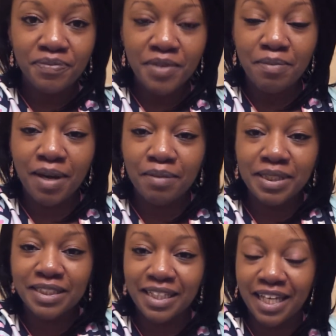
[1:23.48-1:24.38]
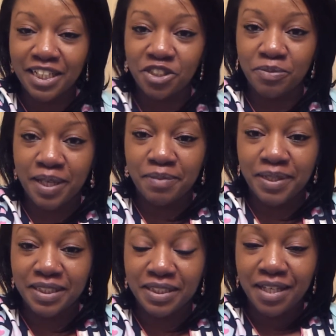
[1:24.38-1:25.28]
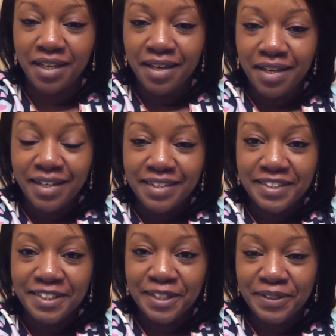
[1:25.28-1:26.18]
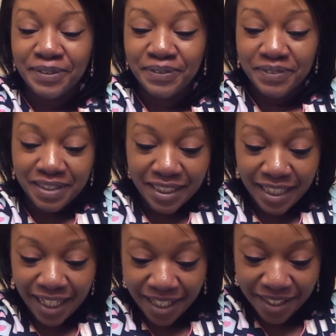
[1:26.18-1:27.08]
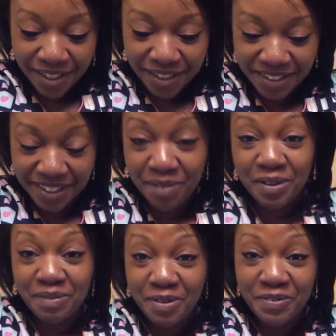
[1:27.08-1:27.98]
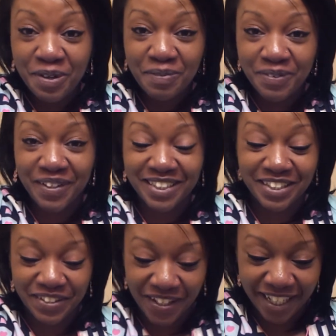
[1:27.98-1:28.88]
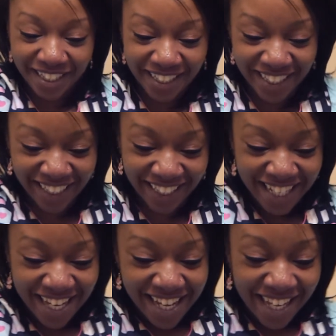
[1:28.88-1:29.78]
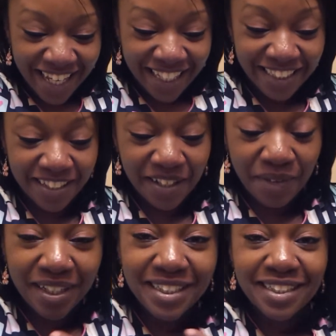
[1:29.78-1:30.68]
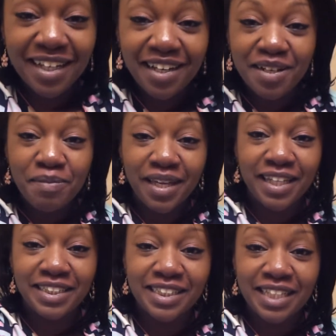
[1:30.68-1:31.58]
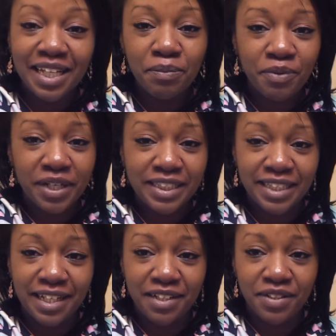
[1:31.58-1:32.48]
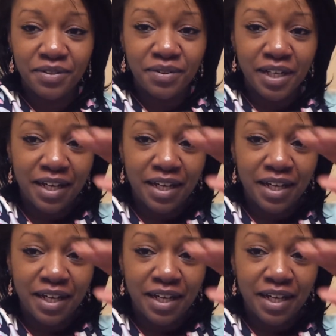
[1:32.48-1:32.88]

mommies to angel babies. So yeah, so I'm going to move on before I start crying. So I wanted to come and just kind of break down,